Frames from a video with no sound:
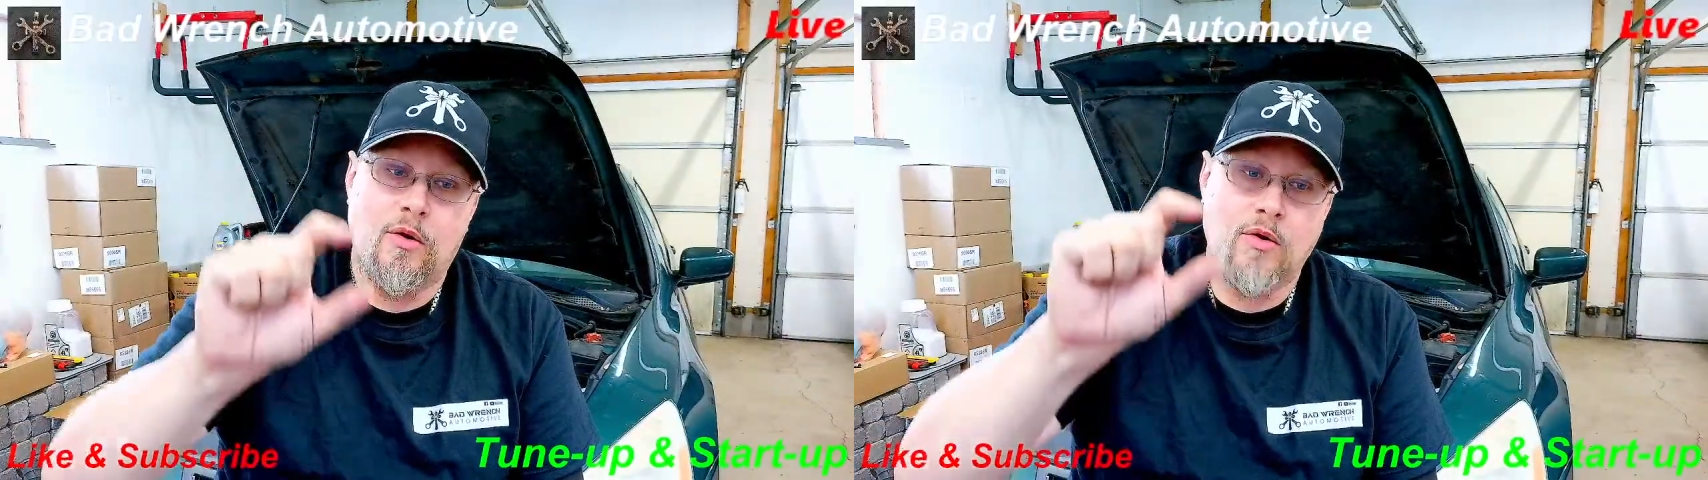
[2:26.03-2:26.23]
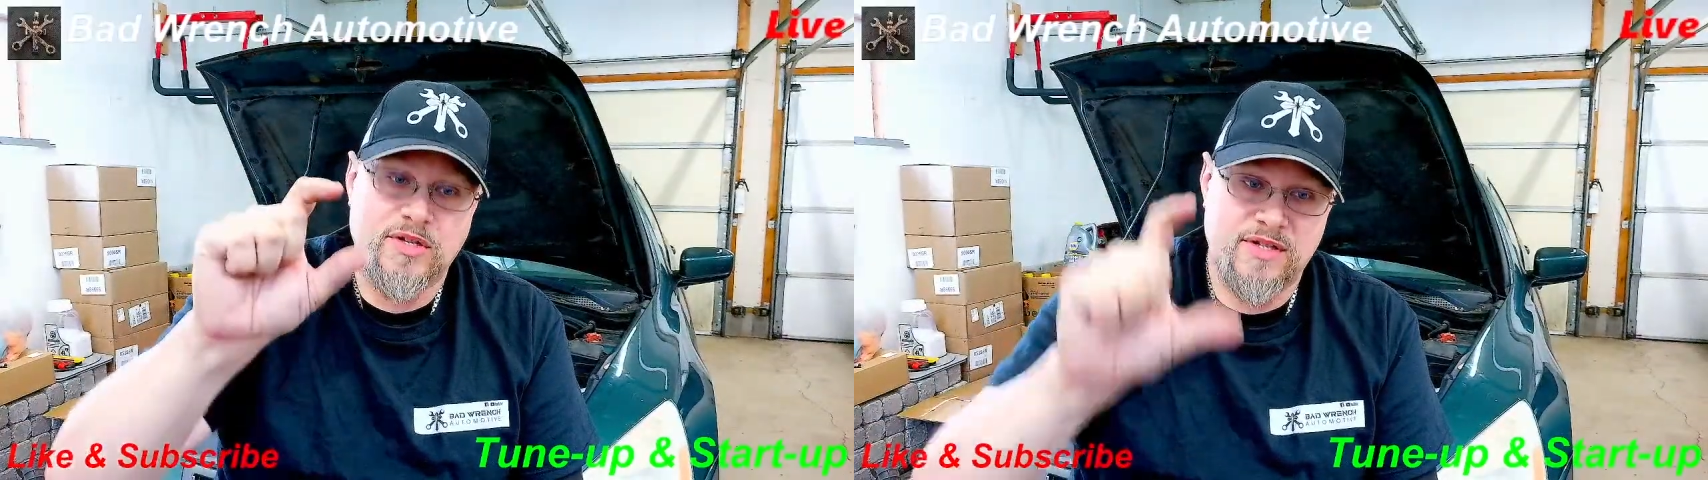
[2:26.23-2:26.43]

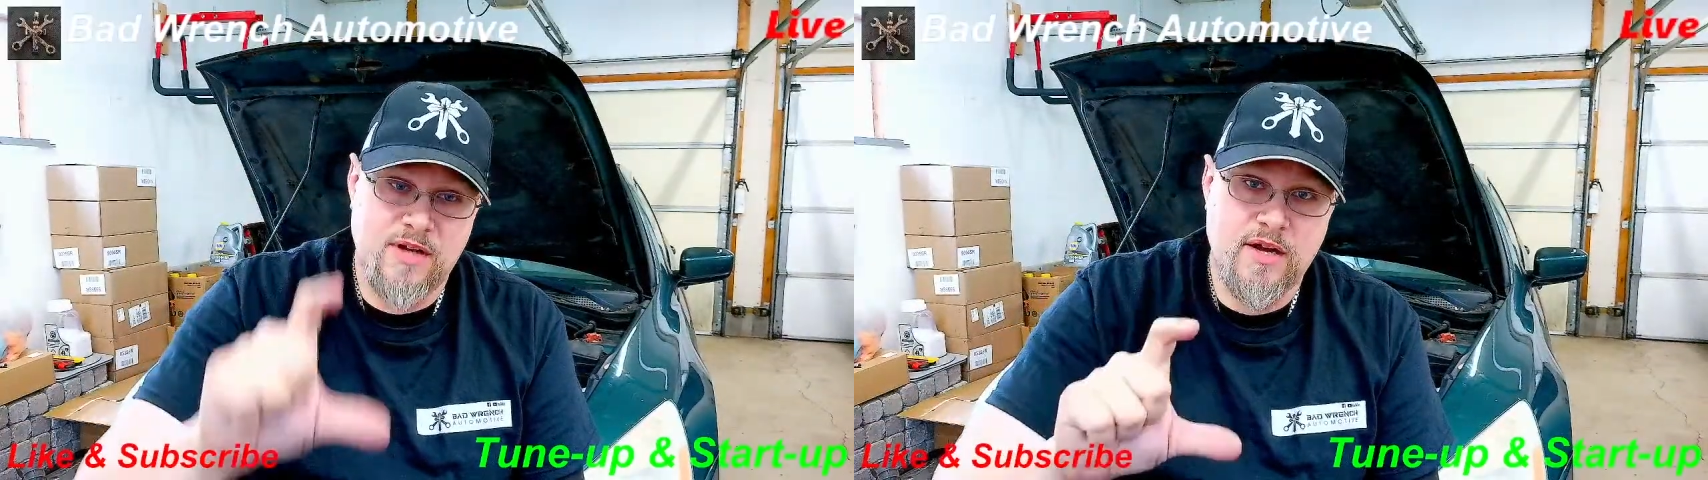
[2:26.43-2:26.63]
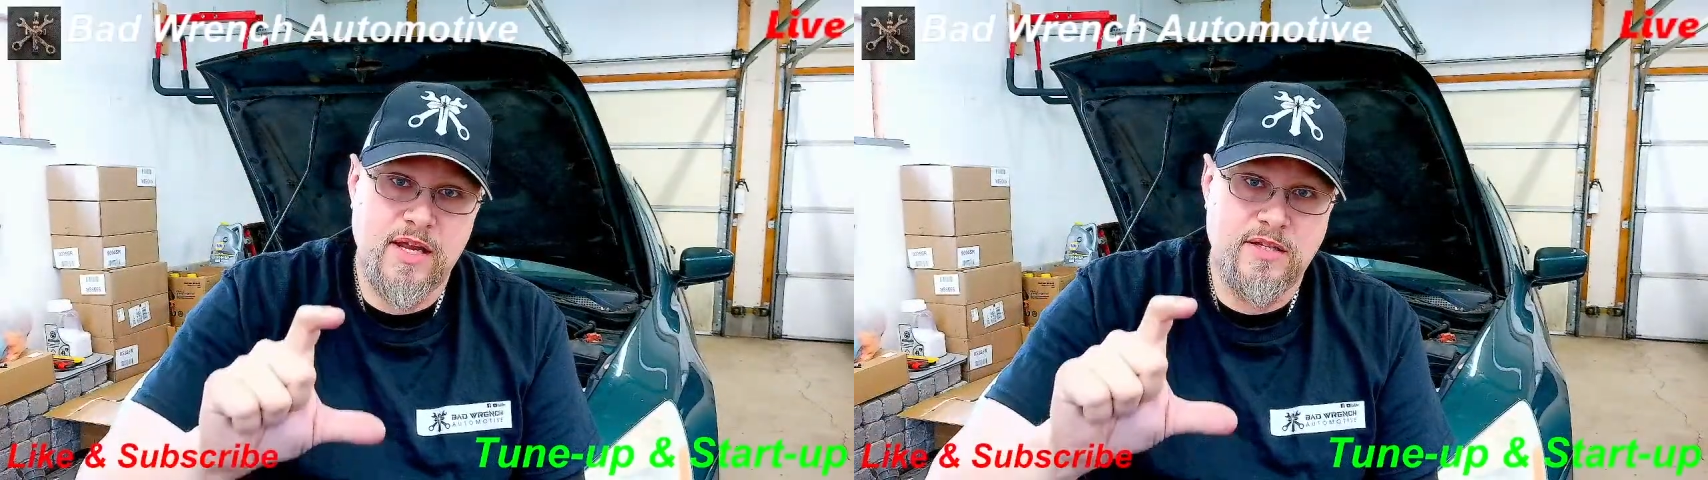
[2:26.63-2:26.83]
or
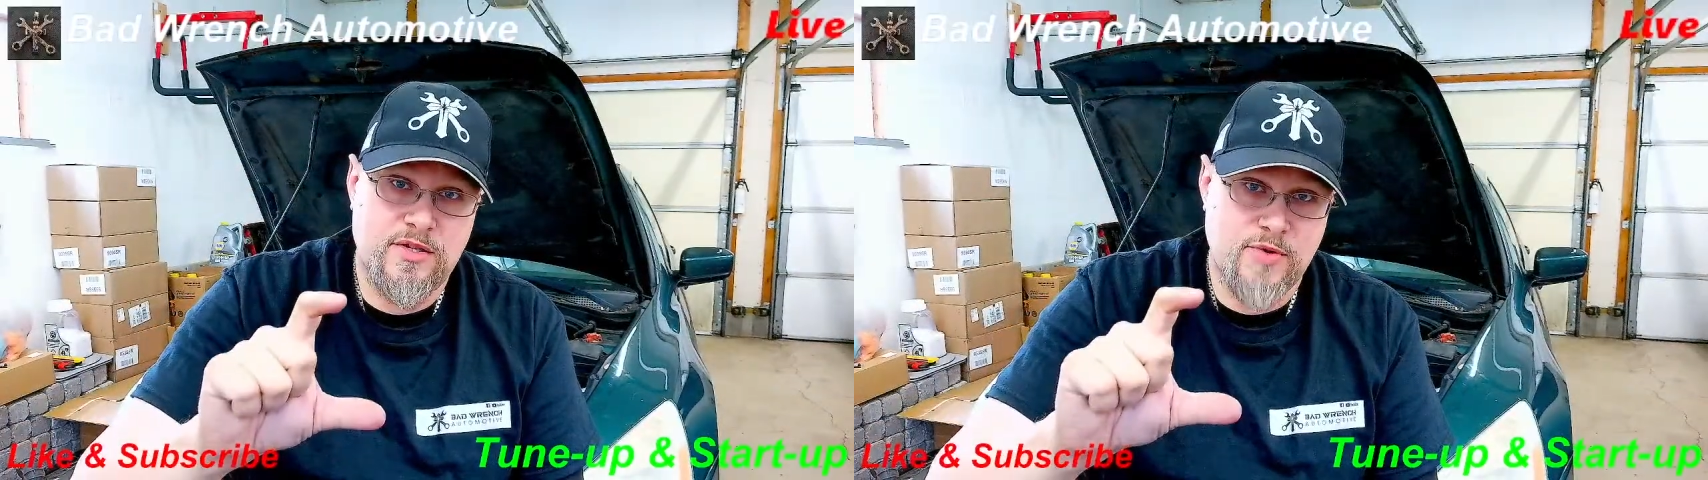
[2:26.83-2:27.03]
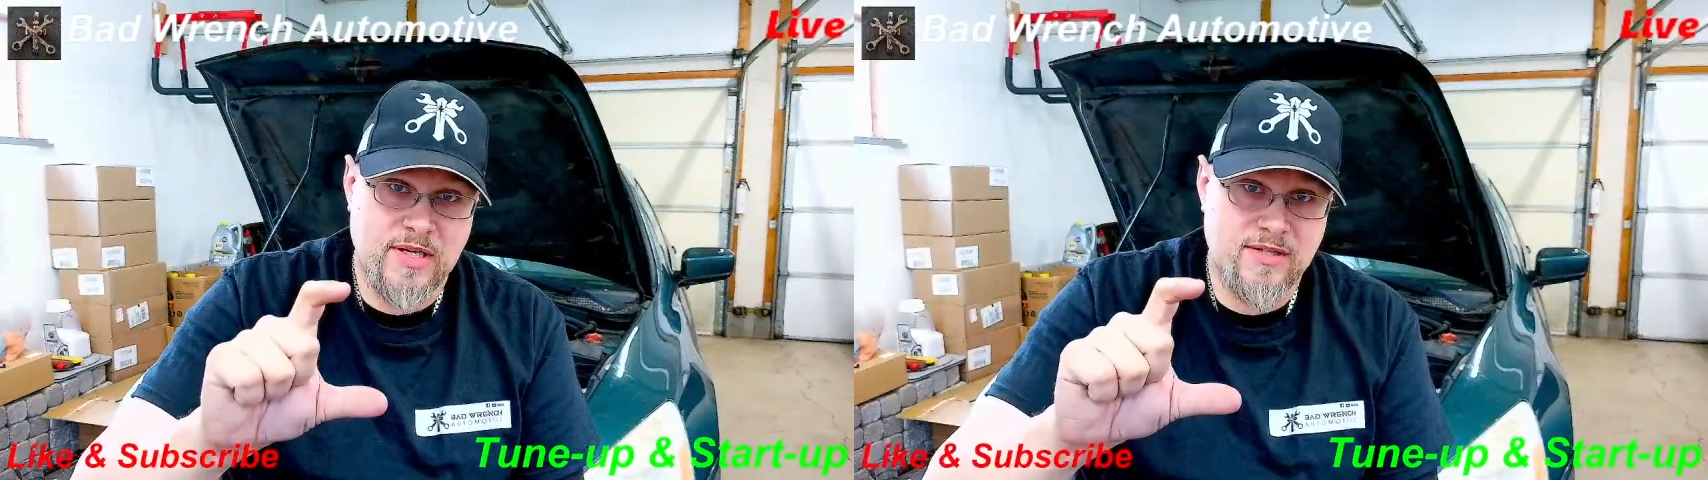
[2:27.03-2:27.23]
stuck
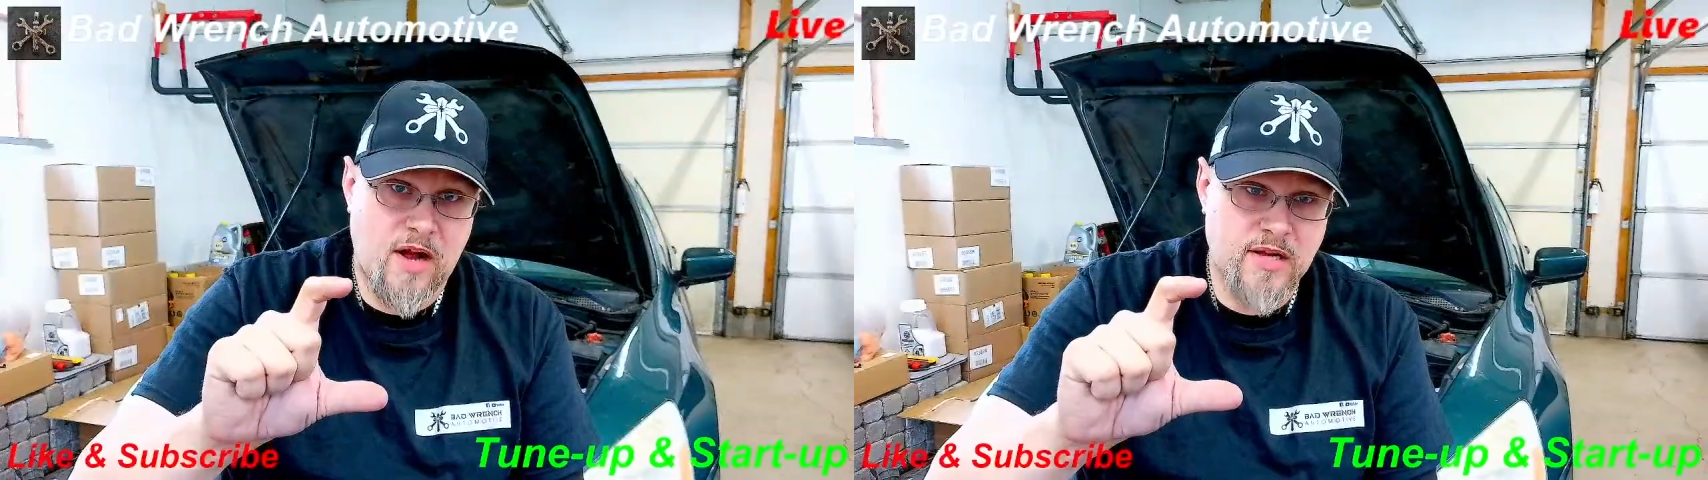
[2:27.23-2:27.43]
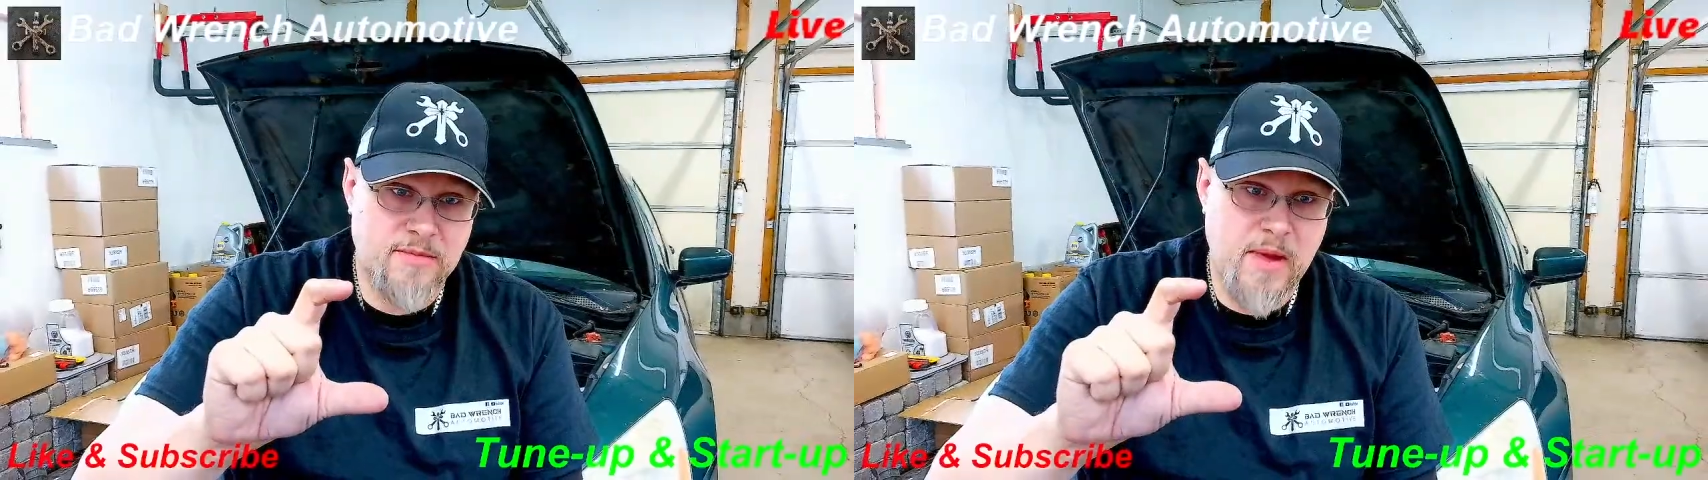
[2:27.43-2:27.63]
into
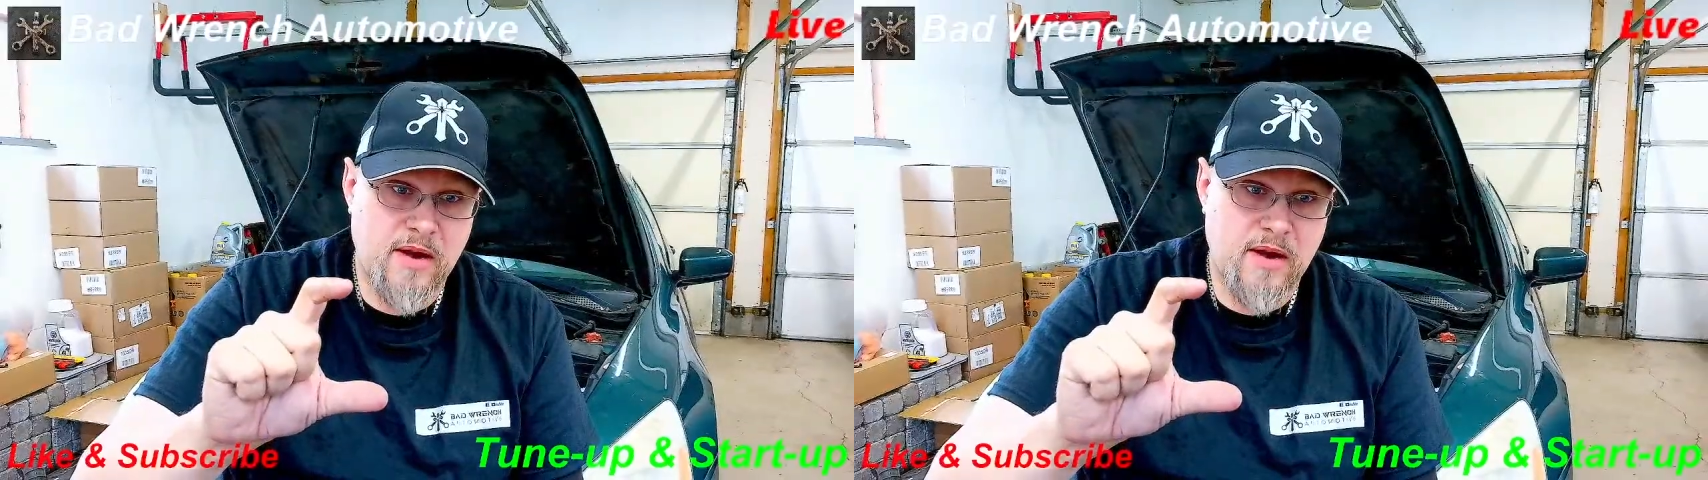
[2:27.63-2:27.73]
exhaust